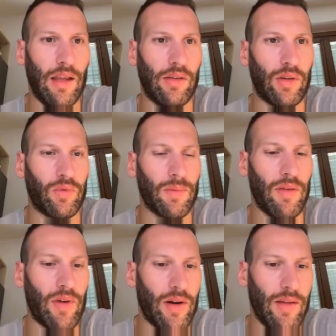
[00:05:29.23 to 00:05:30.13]
seems to
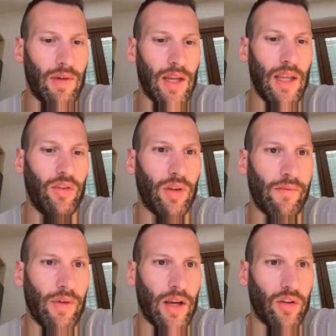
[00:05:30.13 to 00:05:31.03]
be very easy
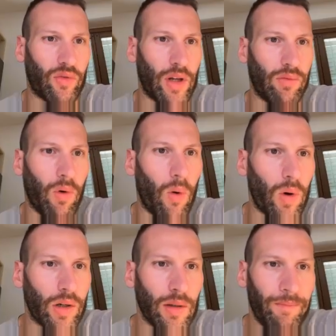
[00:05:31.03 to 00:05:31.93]
and very
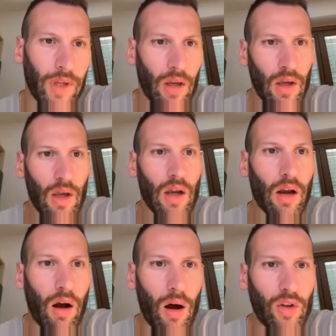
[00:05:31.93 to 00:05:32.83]
straightforward.
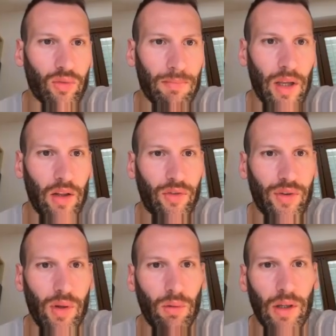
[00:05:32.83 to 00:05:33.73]
Cons builds
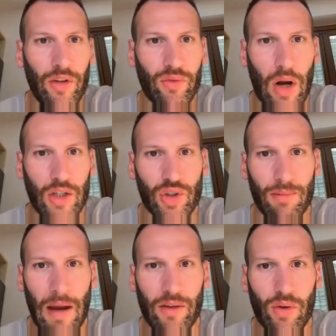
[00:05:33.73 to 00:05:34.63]
new list
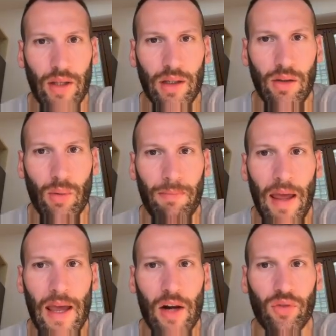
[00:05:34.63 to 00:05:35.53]
structure by creating new
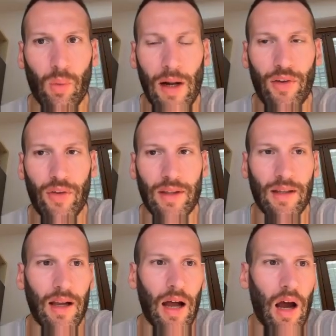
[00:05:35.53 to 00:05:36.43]
pairs, while
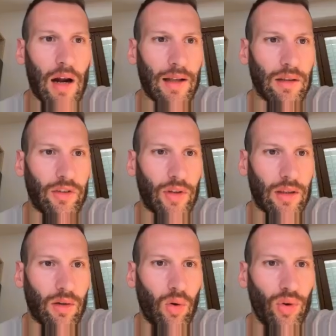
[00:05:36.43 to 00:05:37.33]
setCar and
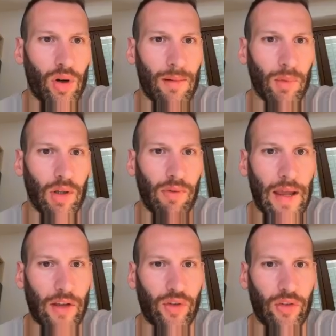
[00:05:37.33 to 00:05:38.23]
setCoder
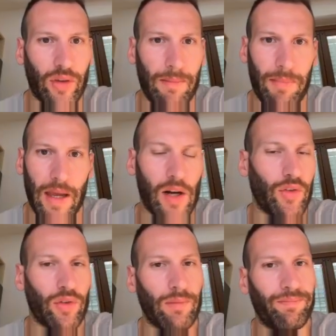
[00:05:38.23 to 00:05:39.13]
modify existing
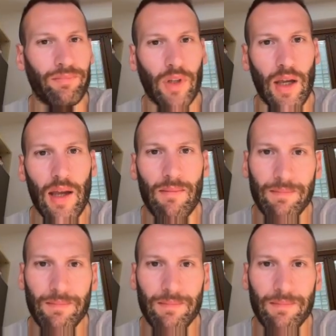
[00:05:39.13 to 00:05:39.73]
pairs. Okay?